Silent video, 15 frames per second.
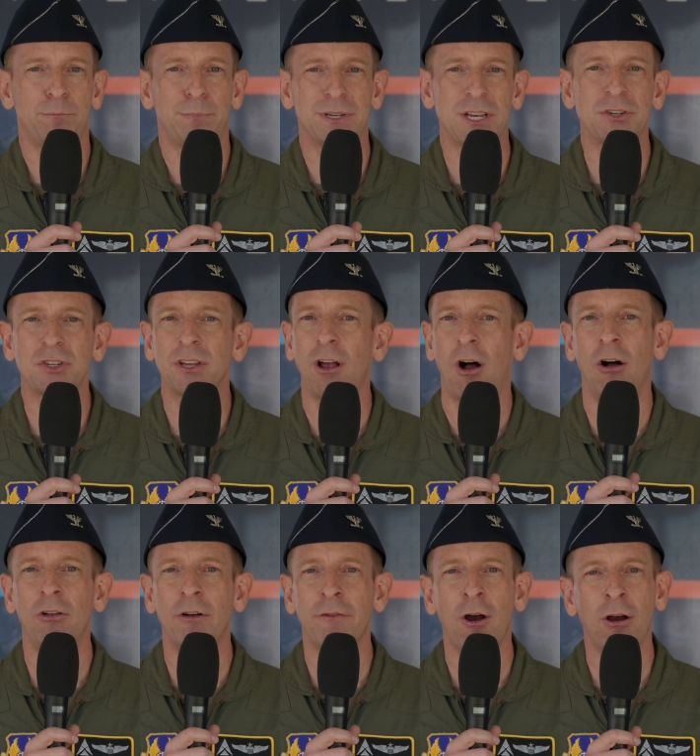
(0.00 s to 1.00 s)
potentially
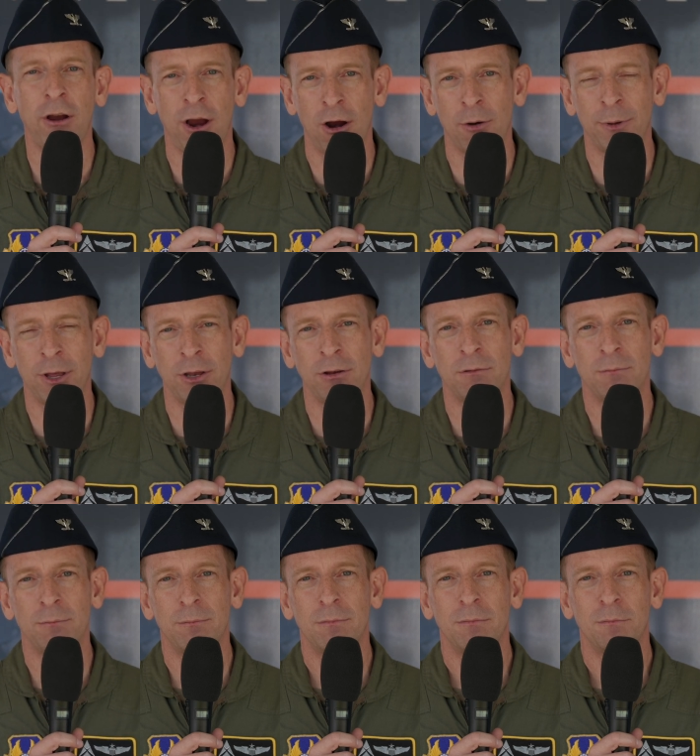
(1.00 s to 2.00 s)
all of our airmen
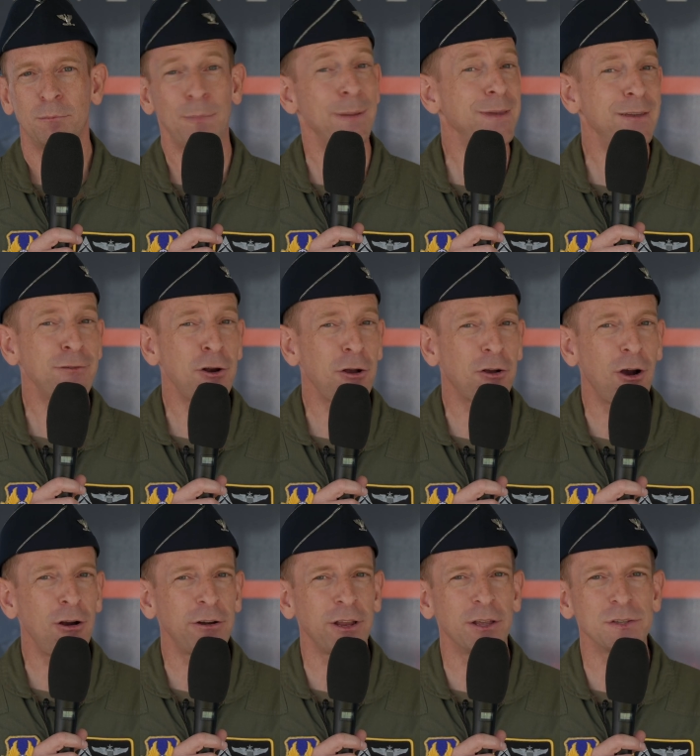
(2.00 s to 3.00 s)
maybe even our
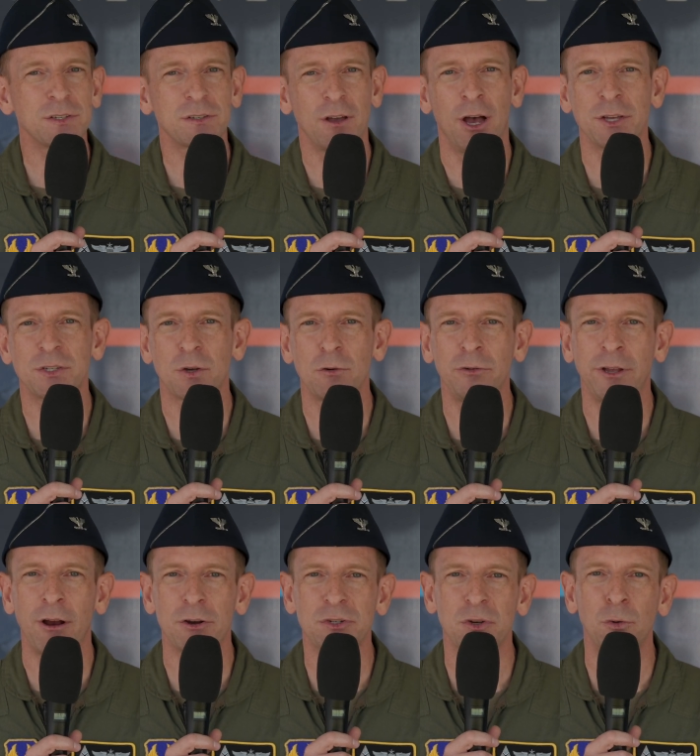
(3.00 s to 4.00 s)
guardians, uh,
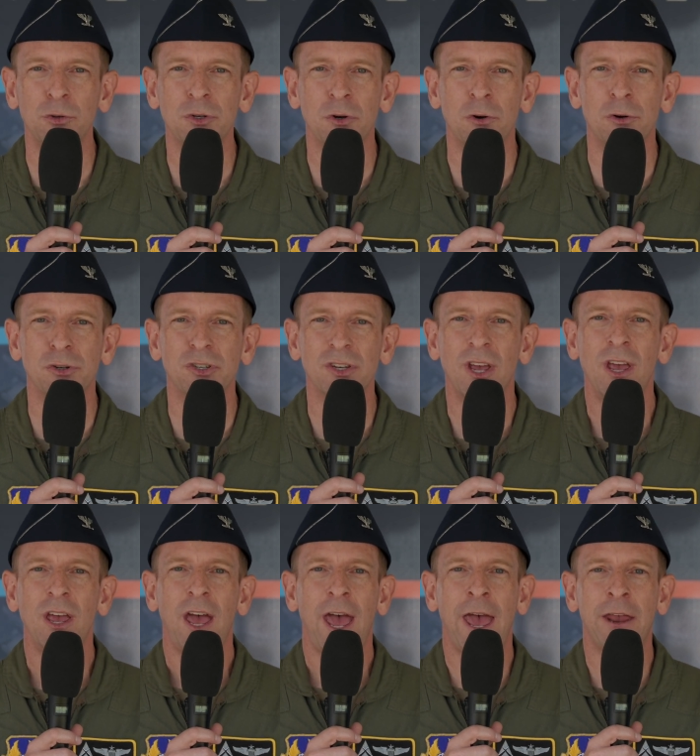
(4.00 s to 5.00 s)
certainly our soldiers
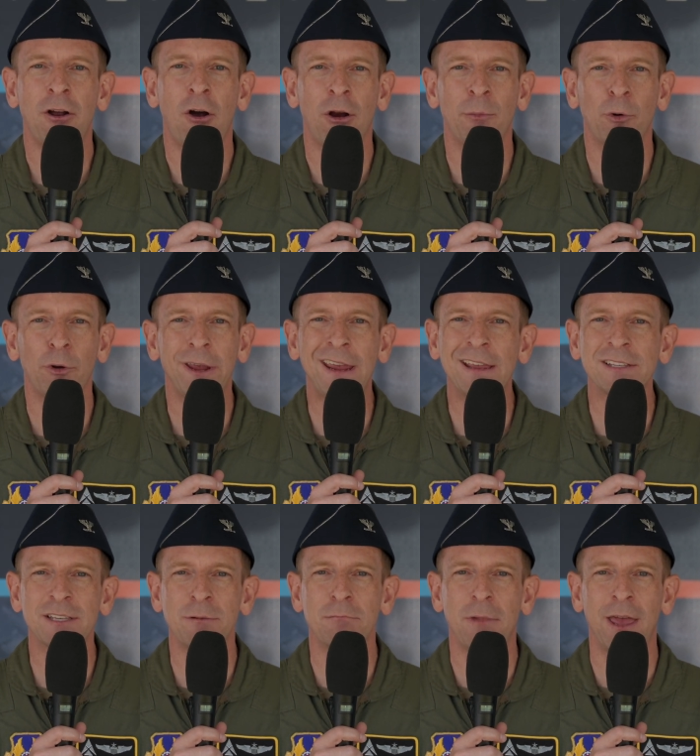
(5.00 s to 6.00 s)
and our
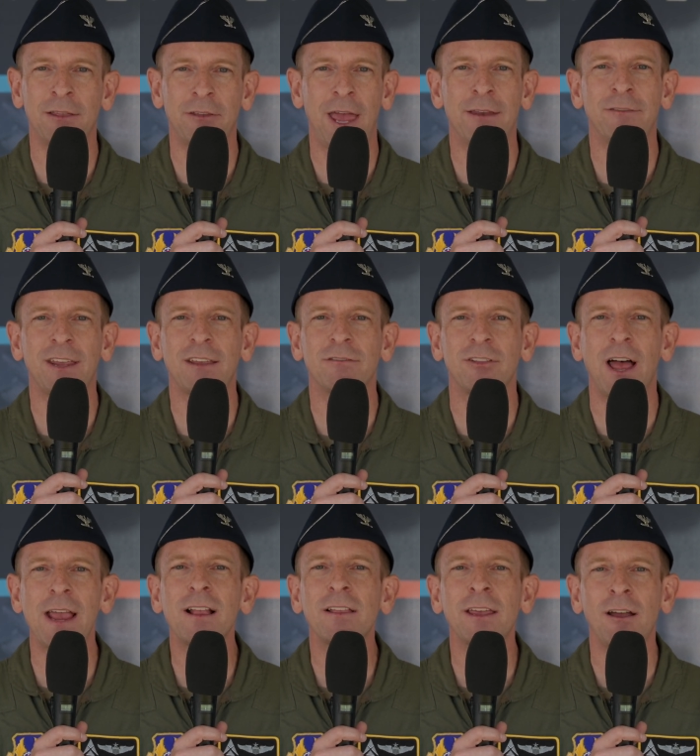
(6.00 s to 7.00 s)
Marines and, and, and
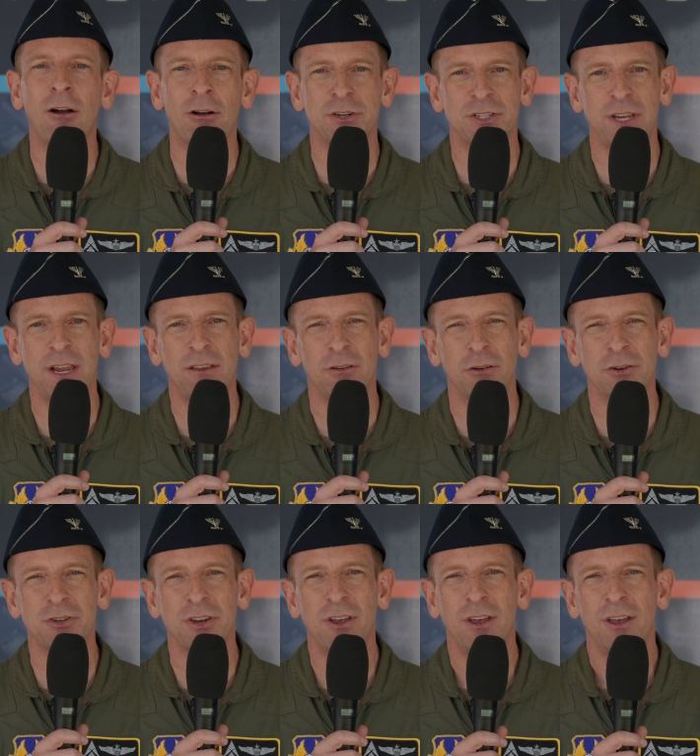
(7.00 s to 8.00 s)
likely our
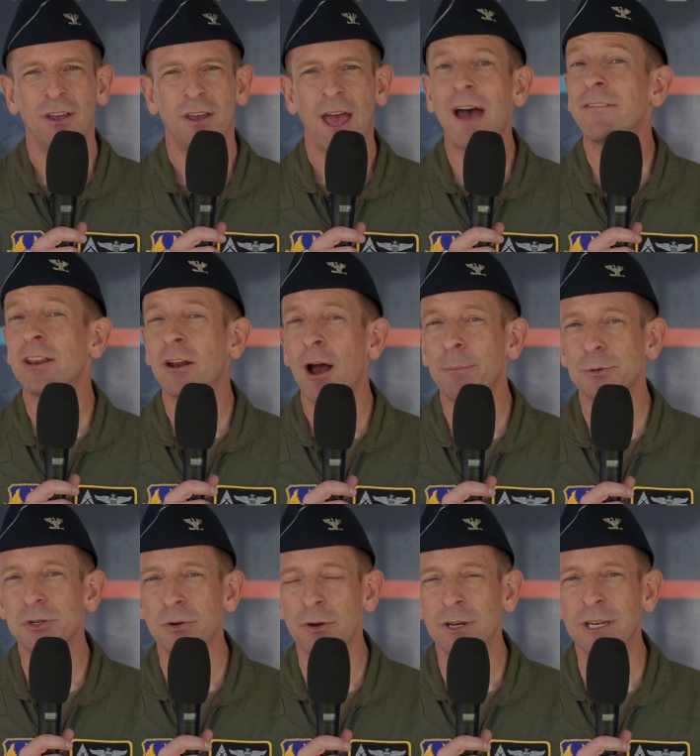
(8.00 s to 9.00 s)
sailors, having an
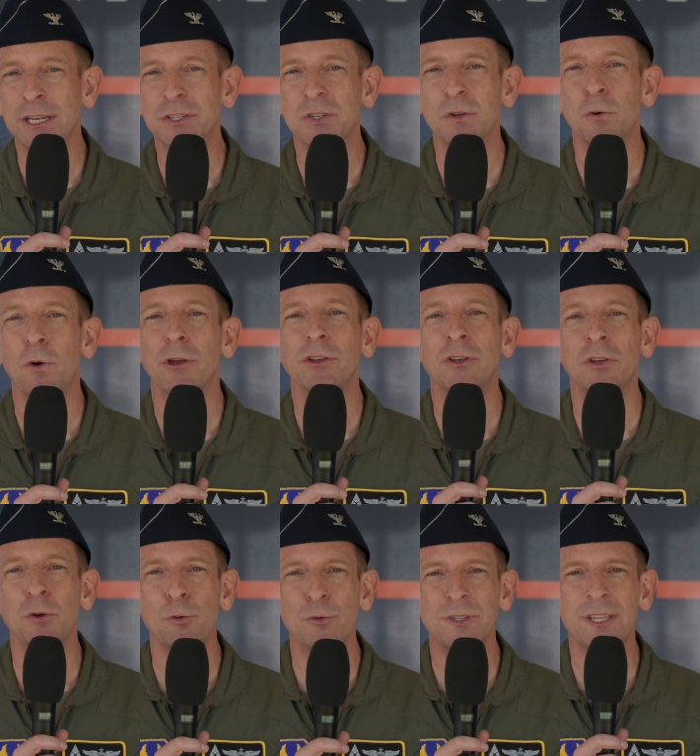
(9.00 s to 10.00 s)
opportunity to
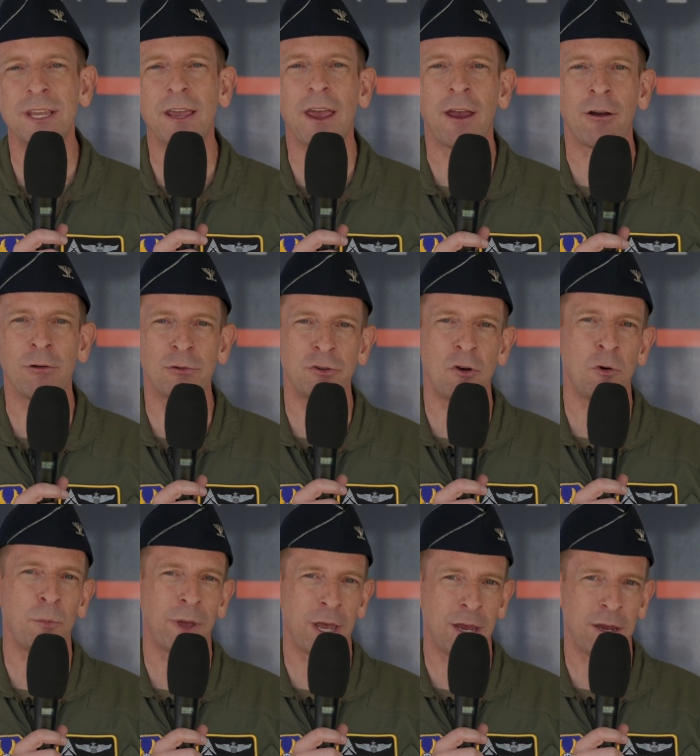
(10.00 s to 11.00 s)
use the air
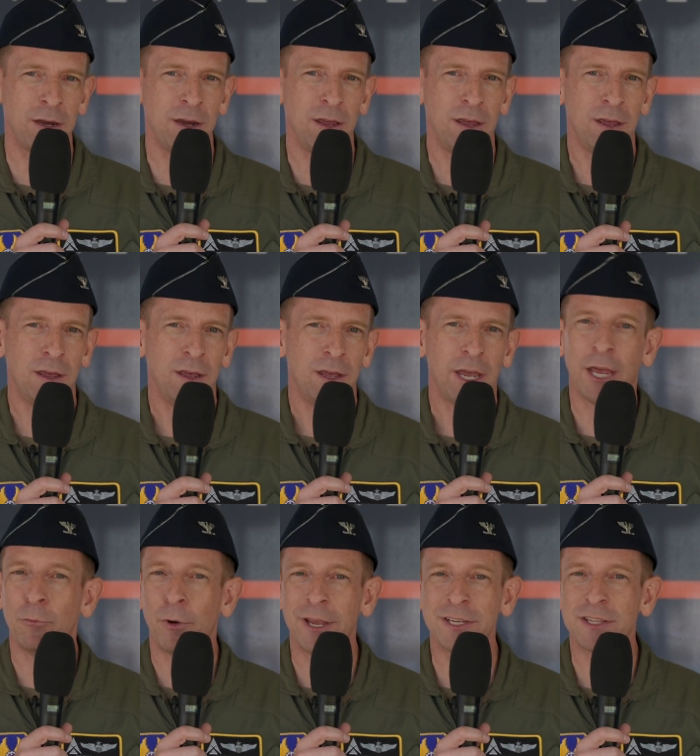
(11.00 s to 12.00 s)
domain
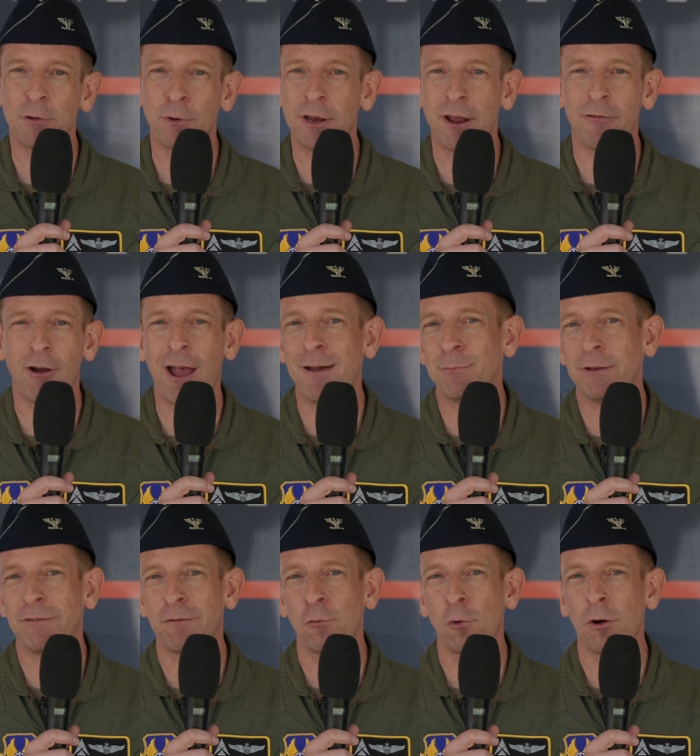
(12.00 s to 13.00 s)
in ways that we never have
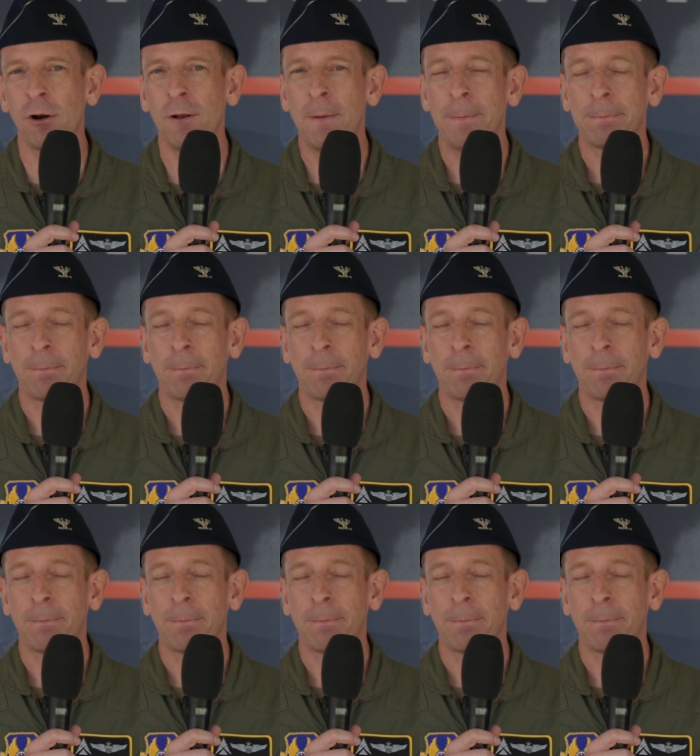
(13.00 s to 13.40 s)
before.